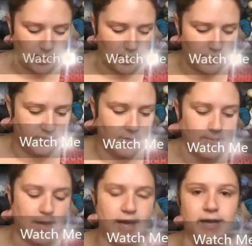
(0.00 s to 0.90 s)
of
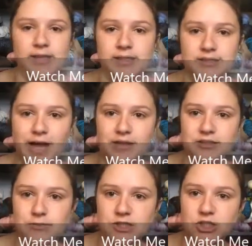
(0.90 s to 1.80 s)
my
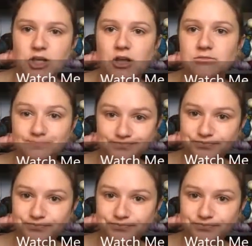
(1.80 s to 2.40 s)
talisman shawl,